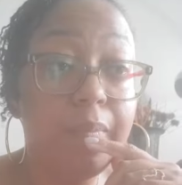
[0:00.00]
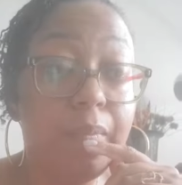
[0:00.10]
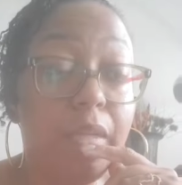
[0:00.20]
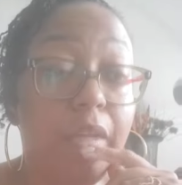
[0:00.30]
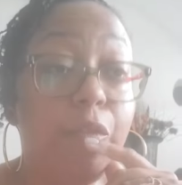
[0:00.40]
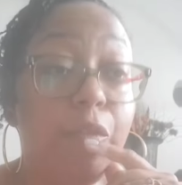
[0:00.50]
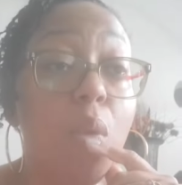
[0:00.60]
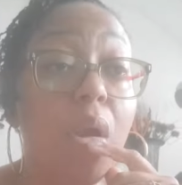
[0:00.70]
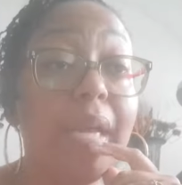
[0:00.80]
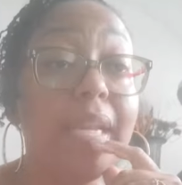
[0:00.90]
If you
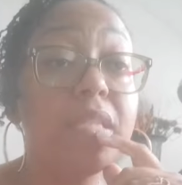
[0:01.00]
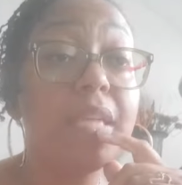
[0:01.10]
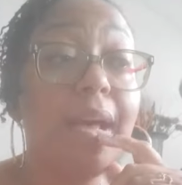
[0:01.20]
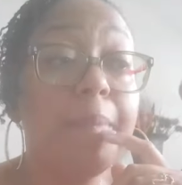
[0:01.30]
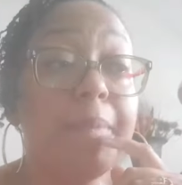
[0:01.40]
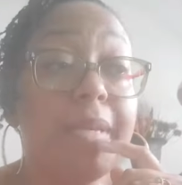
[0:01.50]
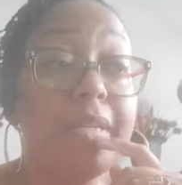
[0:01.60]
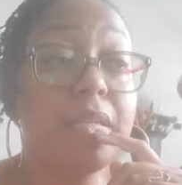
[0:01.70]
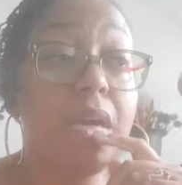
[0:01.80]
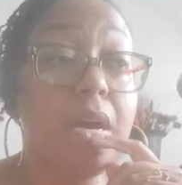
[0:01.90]
work at a job
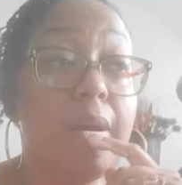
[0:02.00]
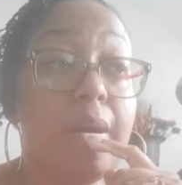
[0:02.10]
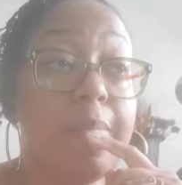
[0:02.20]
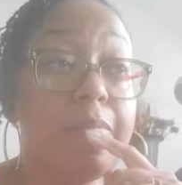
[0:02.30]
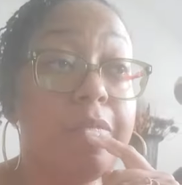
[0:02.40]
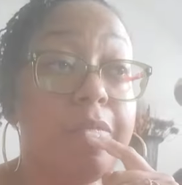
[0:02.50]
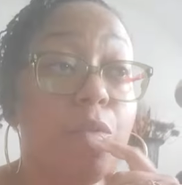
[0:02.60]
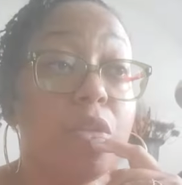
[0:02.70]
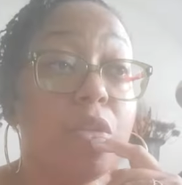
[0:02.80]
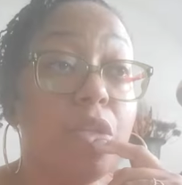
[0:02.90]
that's
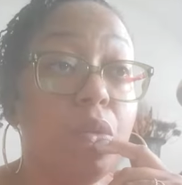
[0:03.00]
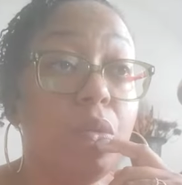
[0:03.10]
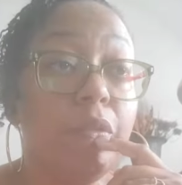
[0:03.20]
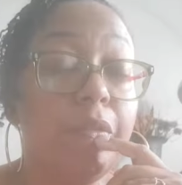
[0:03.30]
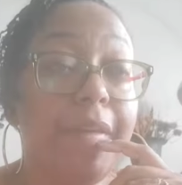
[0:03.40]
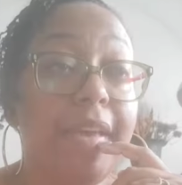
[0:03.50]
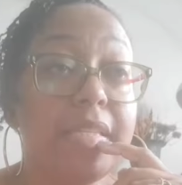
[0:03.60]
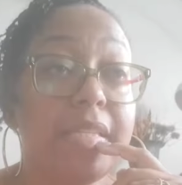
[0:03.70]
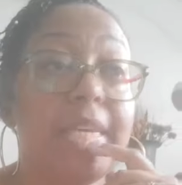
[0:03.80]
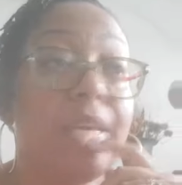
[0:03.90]
forcing you to the
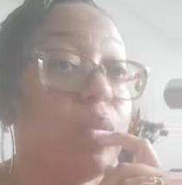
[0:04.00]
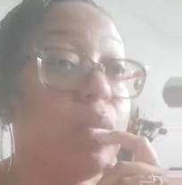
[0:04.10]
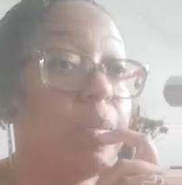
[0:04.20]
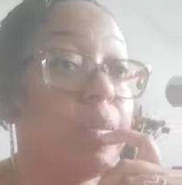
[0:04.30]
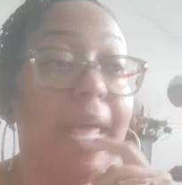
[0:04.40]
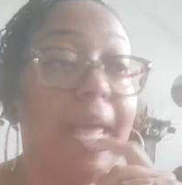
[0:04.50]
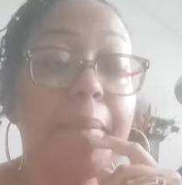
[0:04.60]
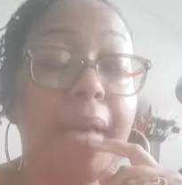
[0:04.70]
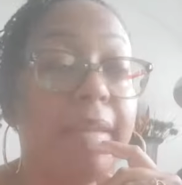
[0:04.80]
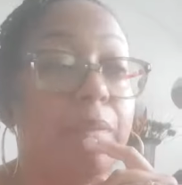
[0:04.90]
vaccine, get with some
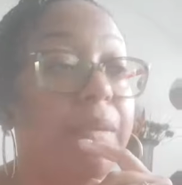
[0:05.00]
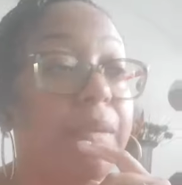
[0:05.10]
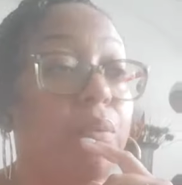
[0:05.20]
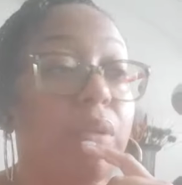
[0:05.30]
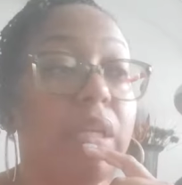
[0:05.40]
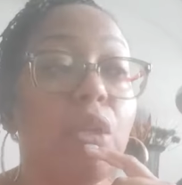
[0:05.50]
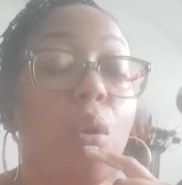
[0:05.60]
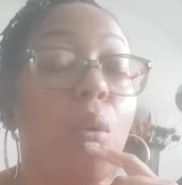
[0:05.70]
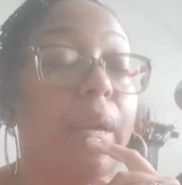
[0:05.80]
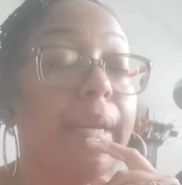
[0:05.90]
like-minded people and
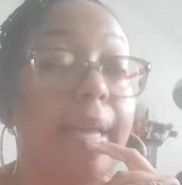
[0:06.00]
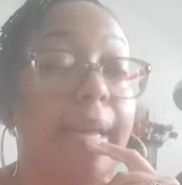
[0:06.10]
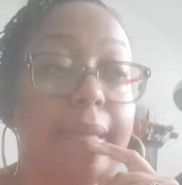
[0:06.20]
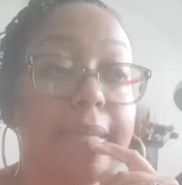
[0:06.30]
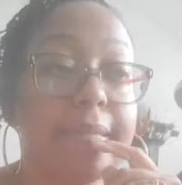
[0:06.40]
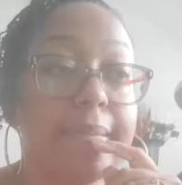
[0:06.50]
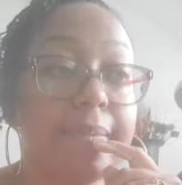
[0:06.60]
organize.